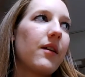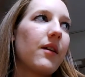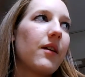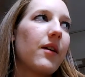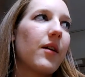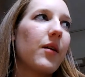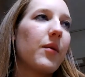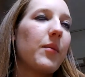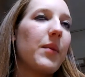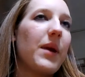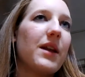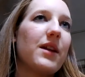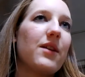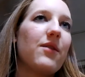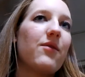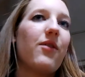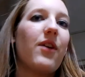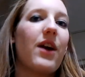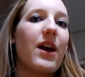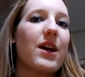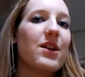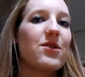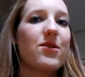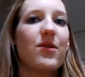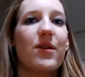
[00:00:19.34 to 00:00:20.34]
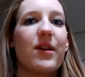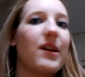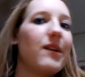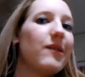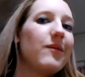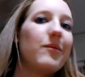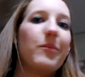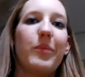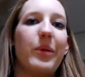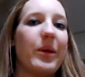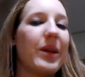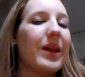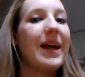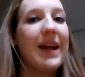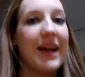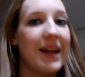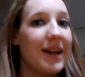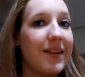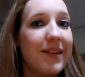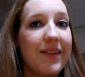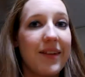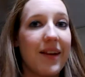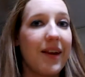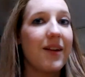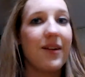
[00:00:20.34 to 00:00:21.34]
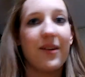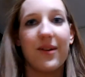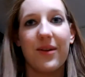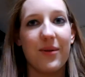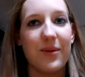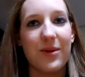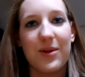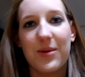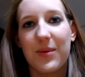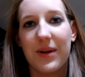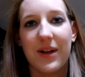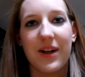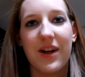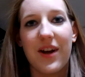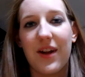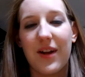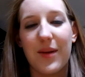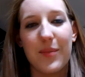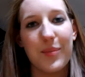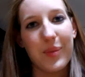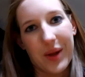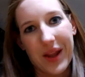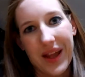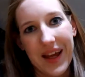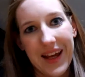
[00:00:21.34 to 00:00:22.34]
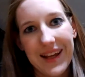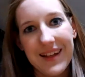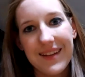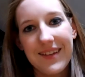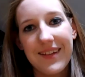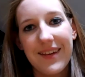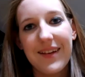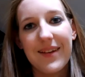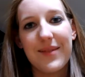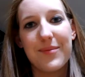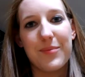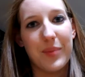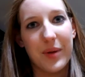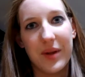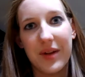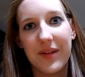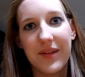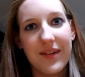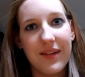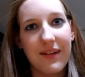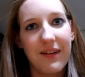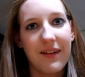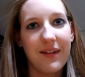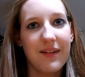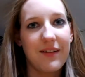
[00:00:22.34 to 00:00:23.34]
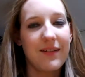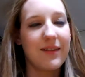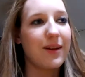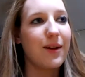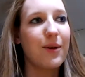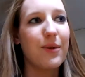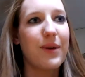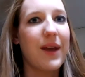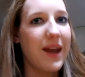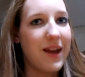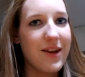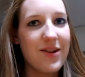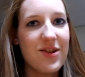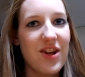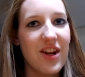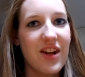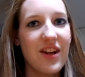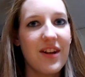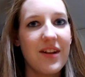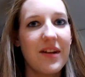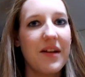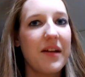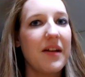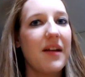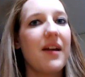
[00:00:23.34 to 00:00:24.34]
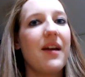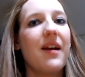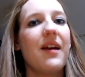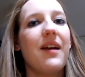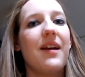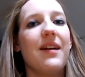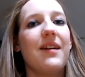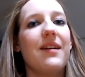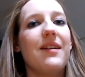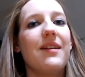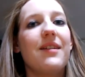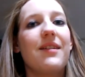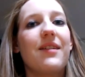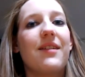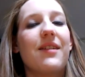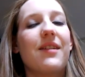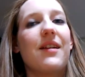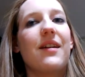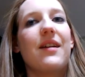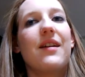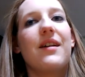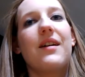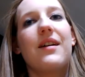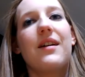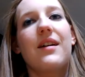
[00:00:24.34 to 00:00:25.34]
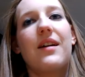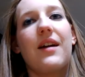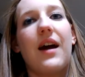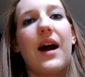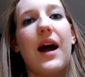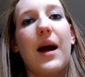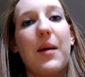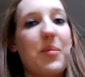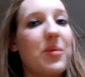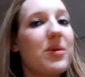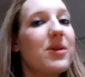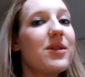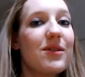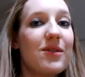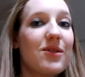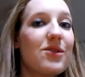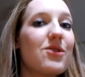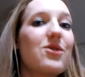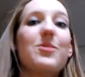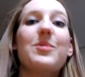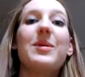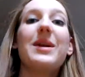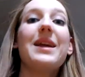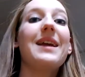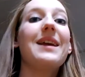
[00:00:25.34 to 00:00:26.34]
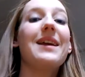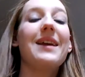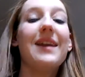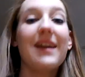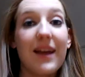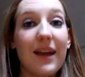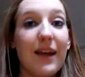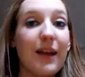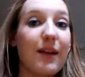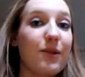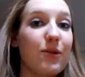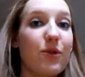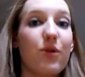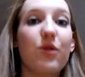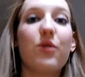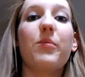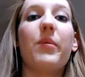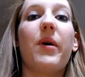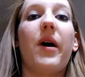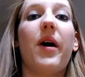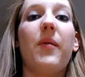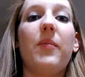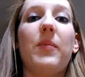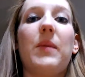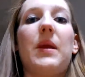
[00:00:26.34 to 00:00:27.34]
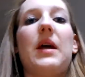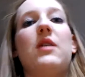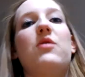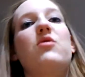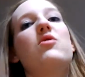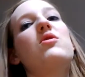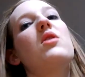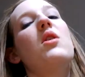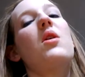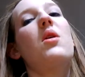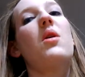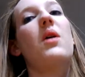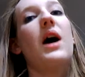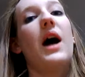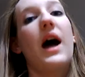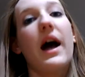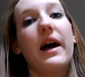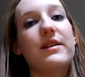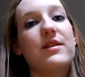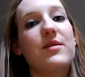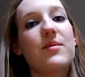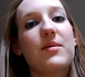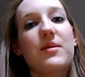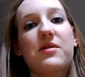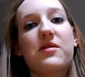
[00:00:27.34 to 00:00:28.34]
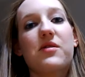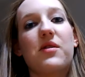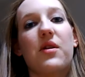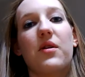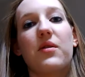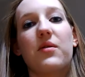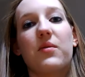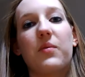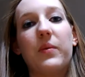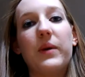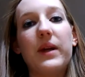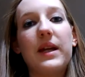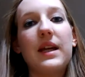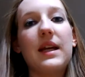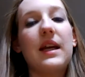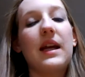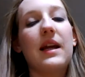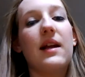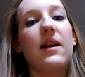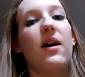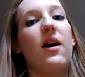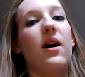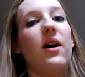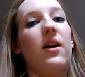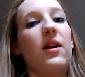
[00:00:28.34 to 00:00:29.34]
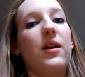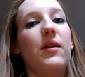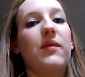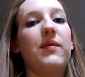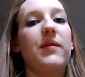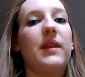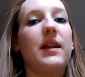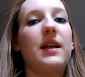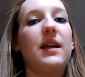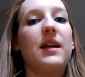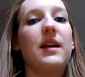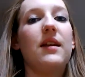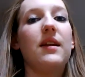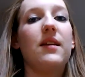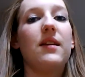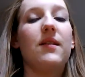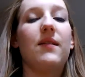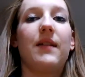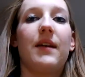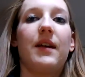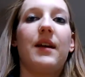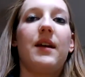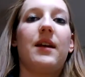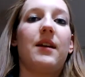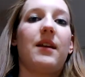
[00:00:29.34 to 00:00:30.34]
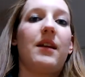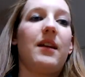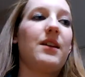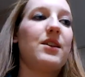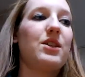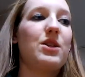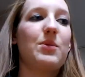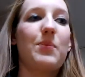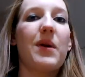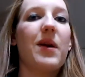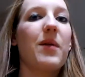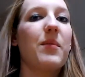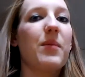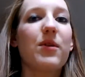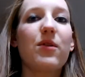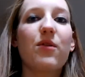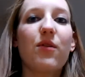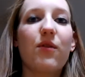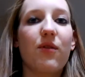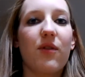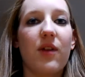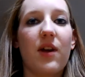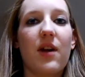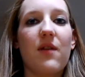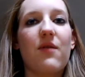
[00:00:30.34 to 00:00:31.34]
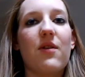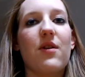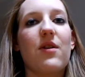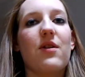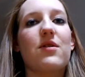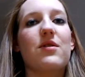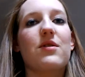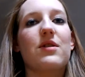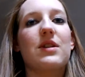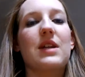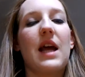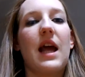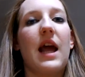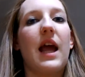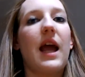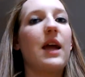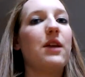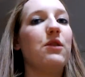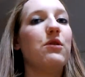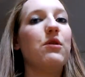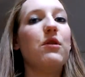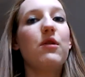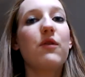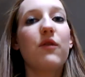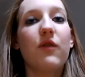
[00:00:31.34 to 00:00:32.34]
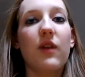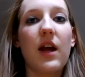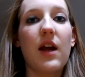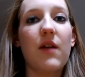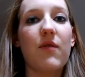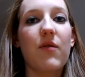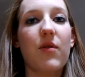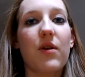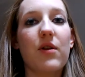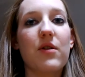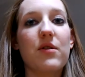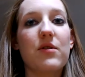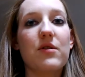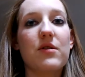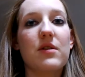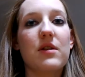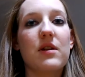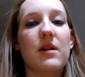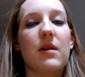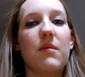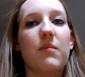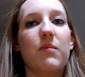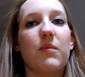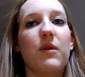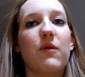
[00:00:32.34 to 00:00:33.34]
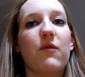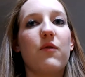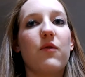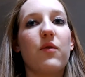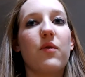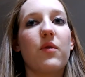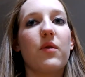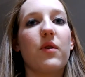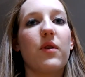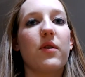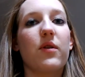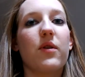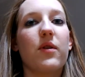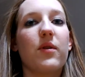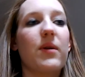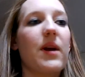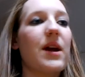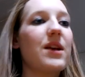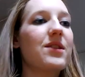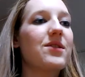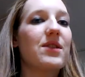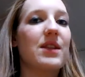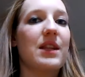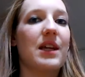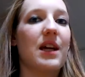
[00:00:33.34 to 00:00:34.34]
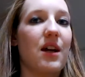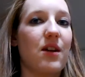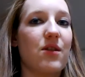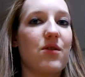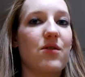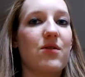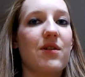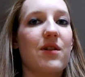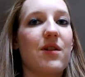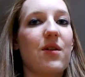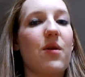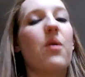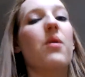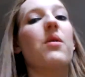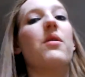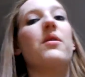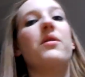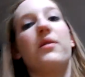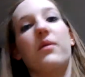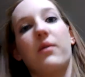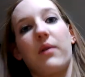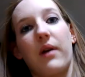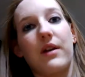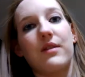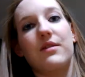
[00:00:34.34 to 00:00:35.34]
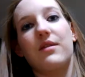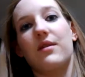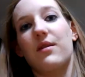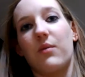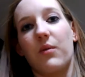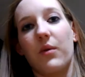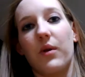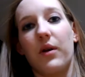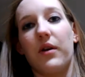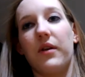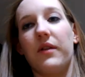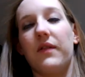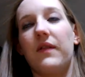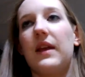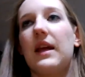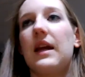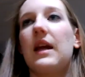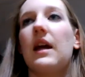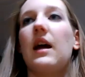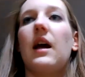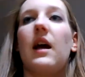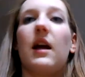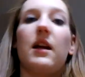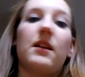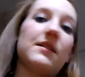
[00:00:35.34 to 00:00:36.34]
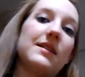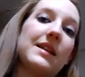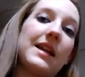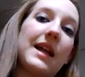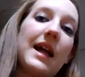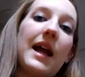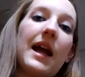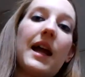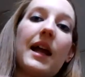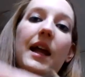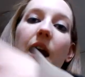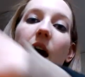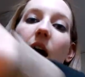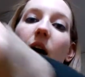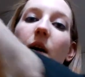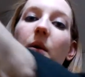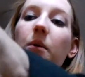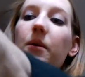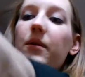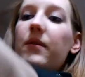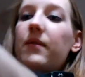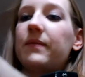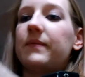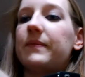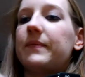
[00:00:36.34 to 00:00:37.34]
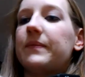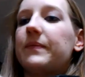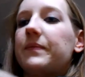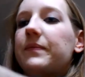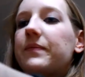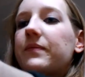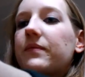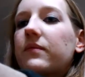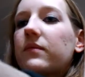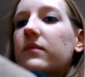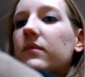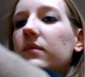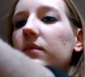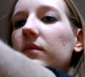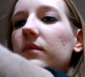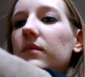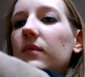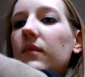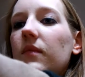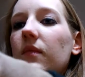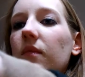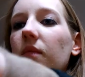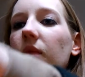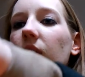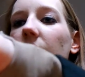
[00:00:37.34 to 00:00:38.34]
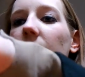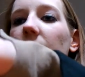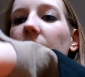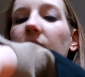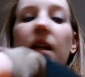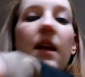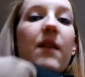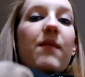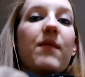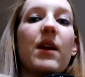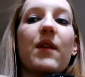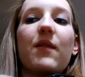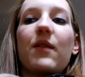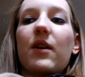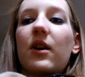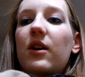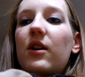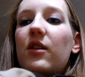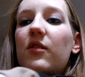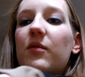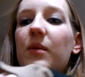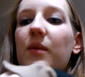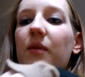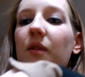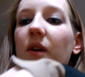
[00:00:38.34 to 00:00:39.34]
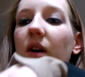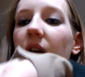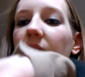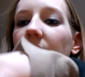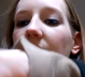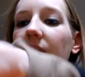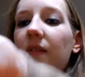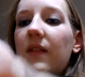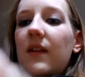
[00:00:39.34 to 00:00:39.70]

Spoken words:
their manufacturing place, I don't know what you want to call it, plant, building, location, is happens to be in Gunma. So as a result, we get all of the experimental flavors and new flavors before the rest of the country or the rest of the world. And today I got one that I've never heard of before.